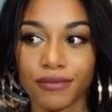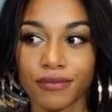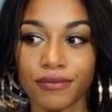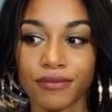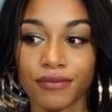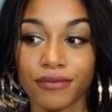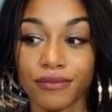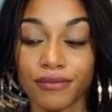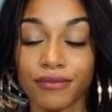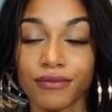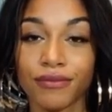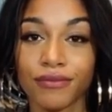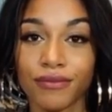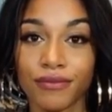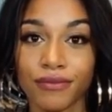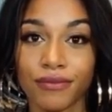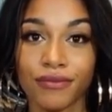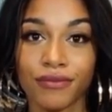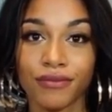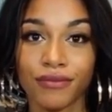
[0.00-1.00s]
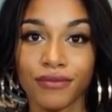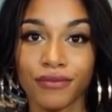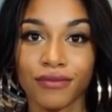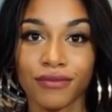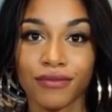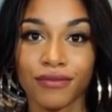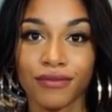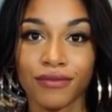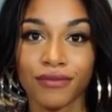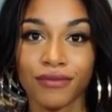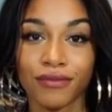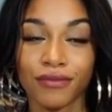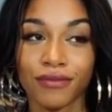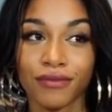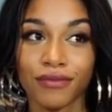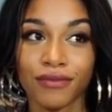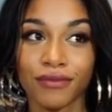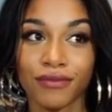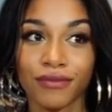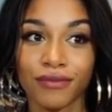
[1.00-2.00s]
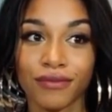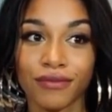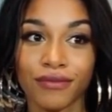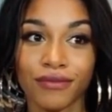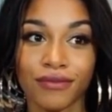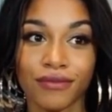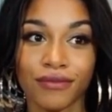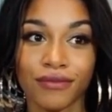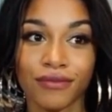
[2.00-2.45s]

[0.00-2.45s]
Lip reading: Nobody speaks.